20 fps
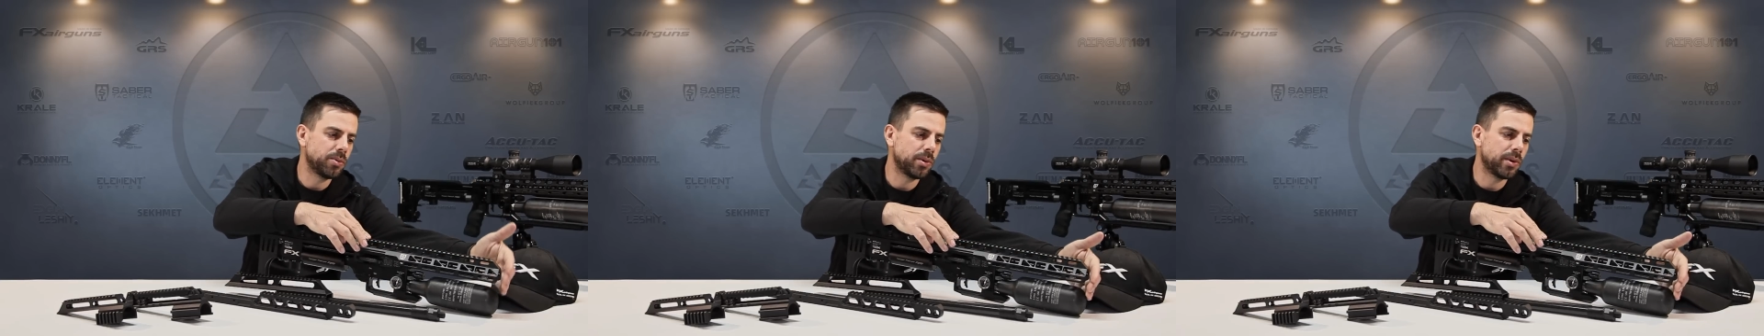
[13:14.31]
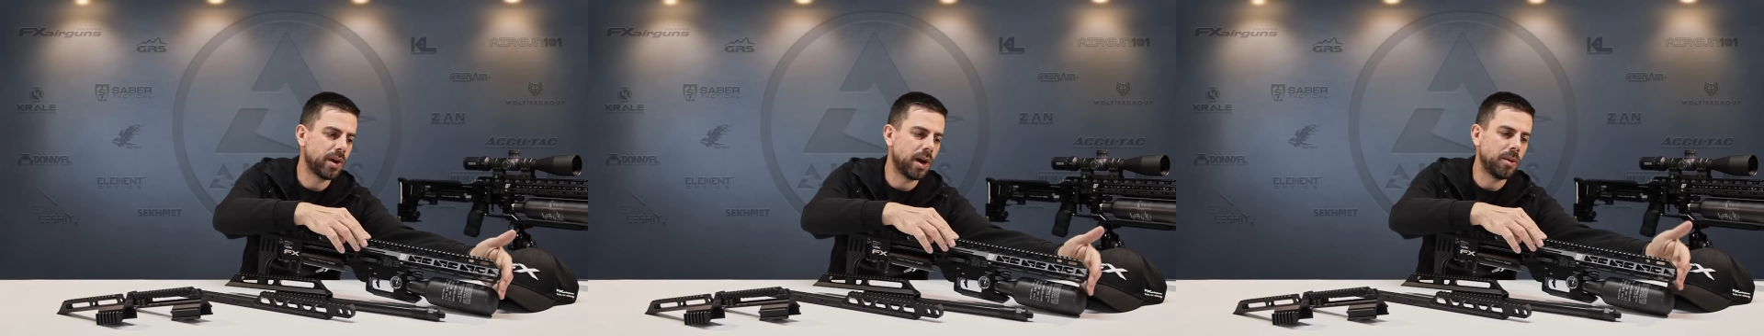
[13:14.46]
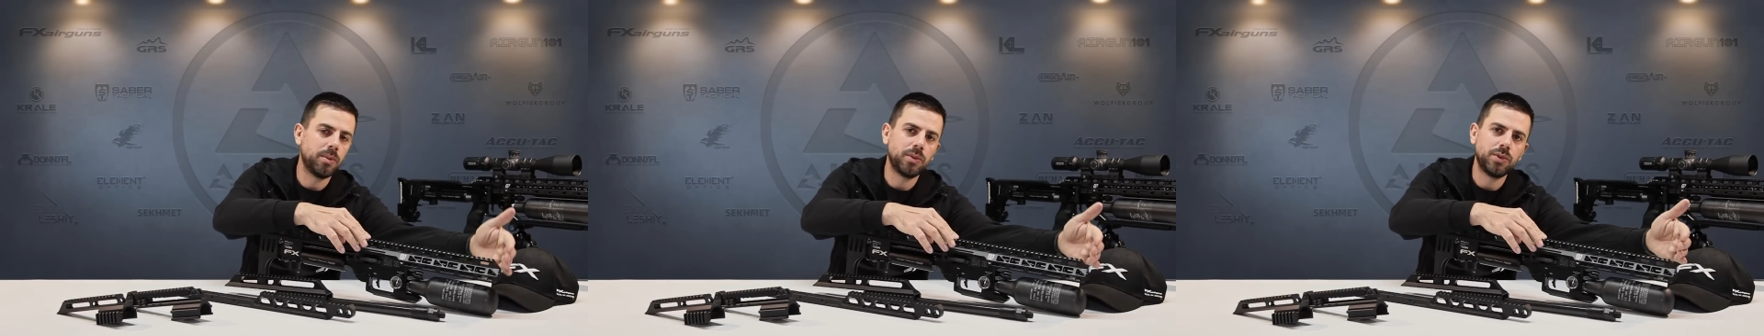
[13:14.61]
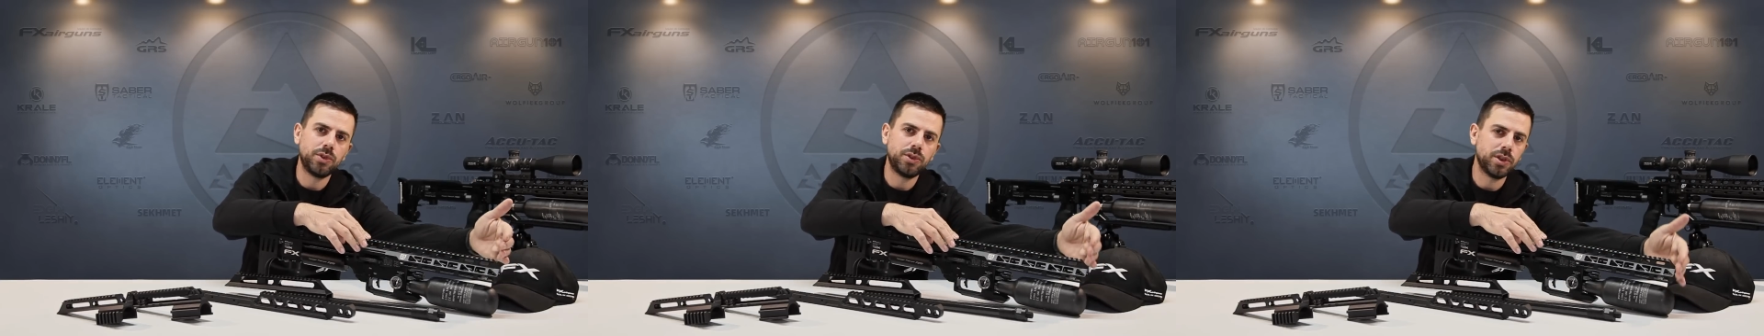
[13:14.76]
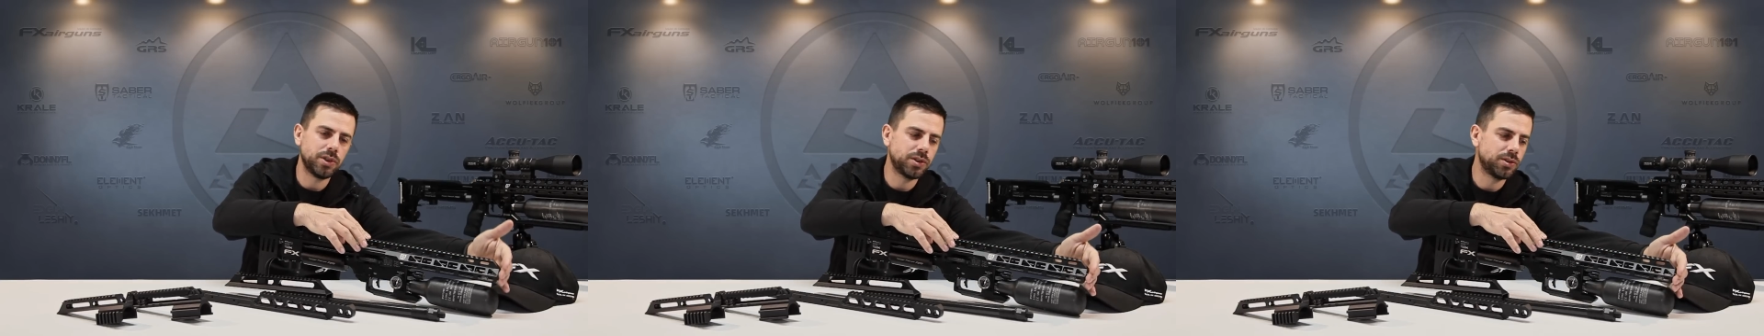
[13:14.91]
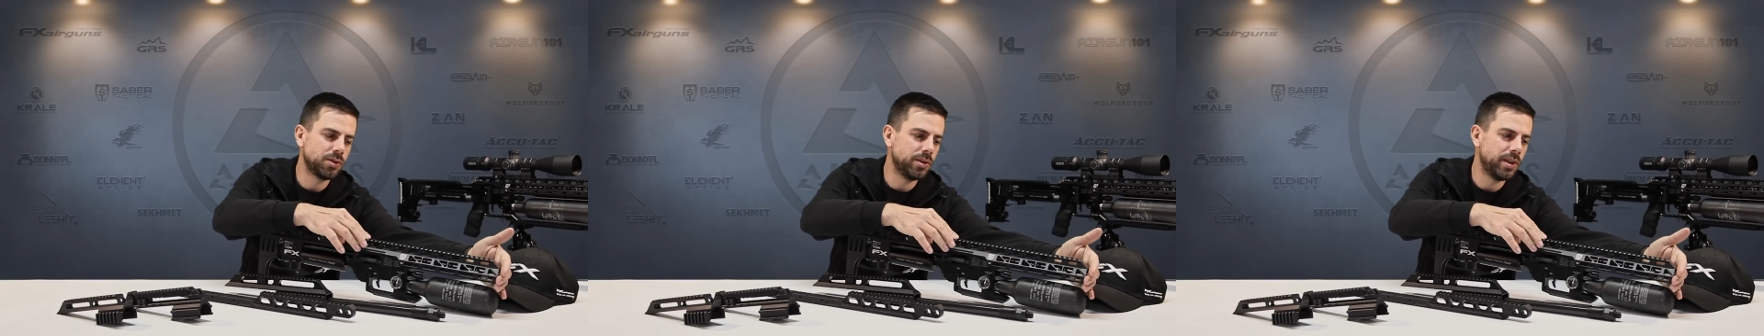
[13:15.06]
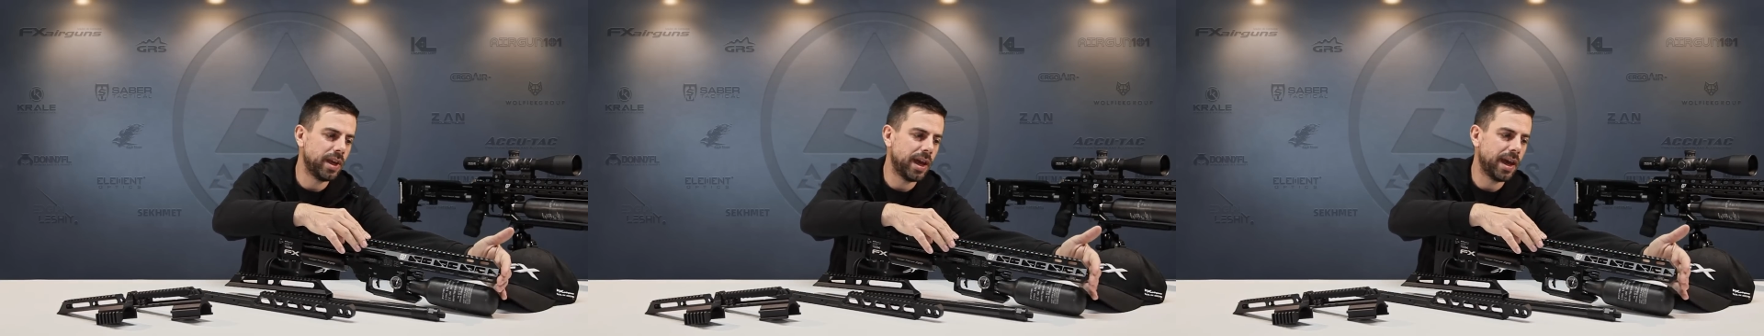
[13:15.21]
will come just
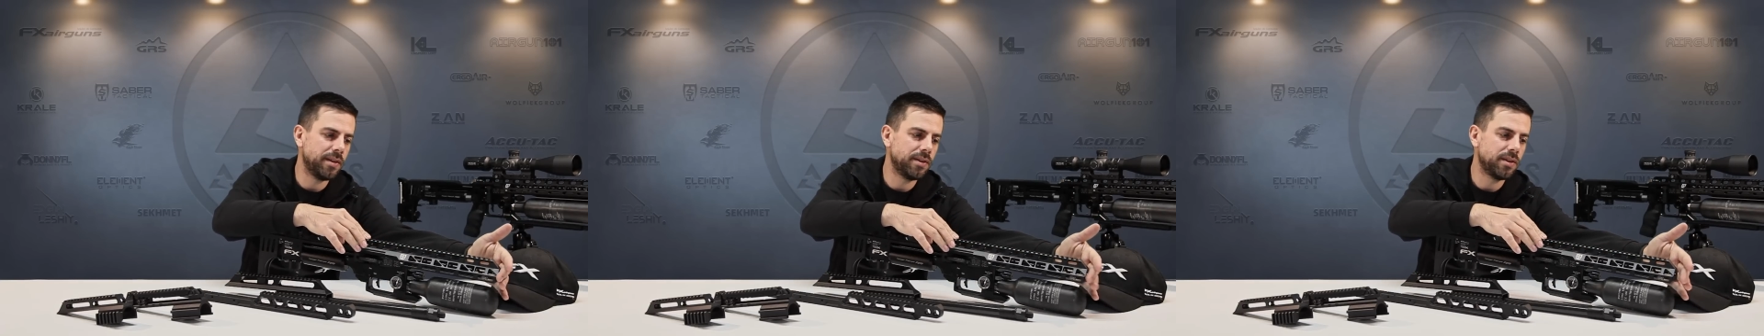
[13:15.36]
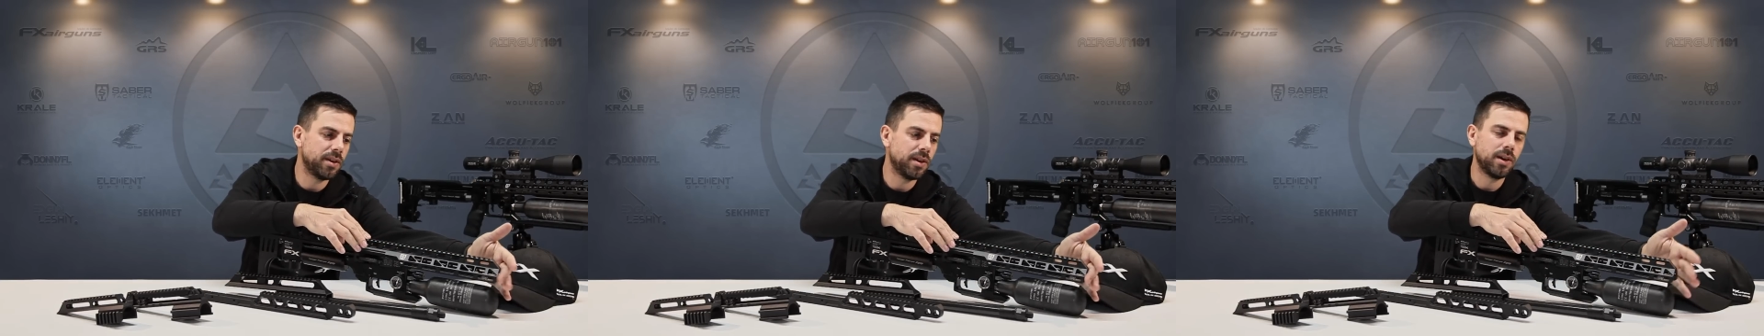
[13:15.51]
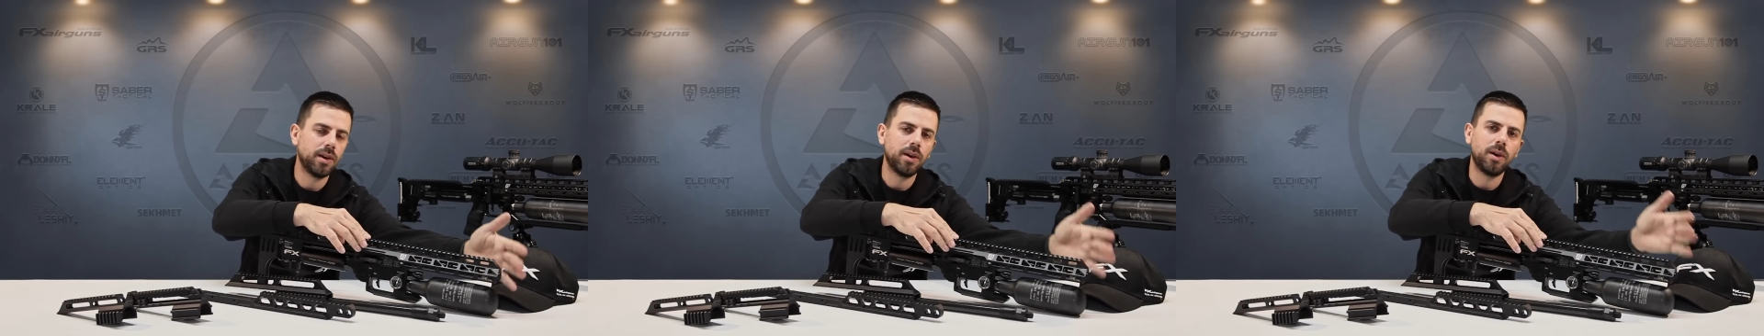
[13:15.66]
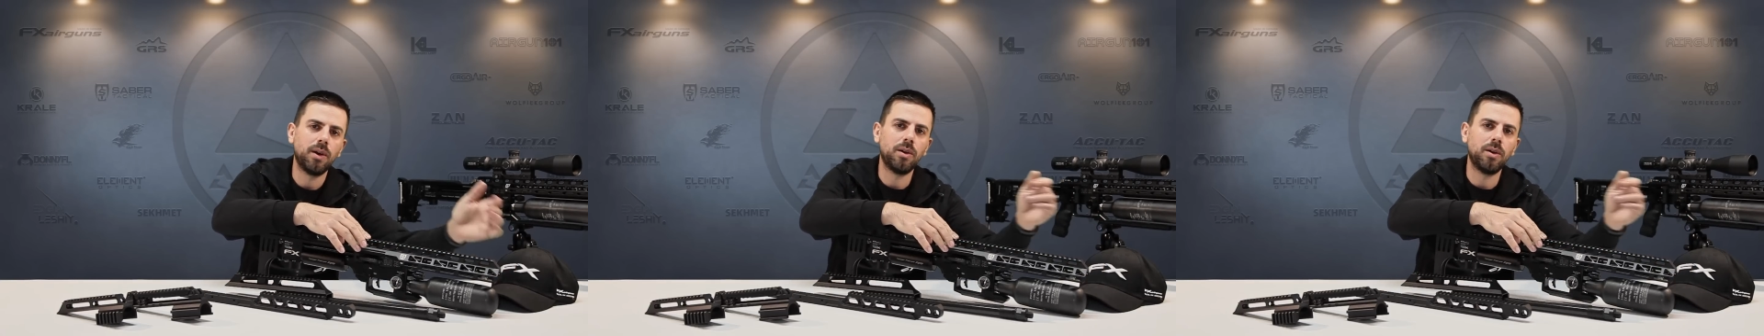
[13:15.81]
to the end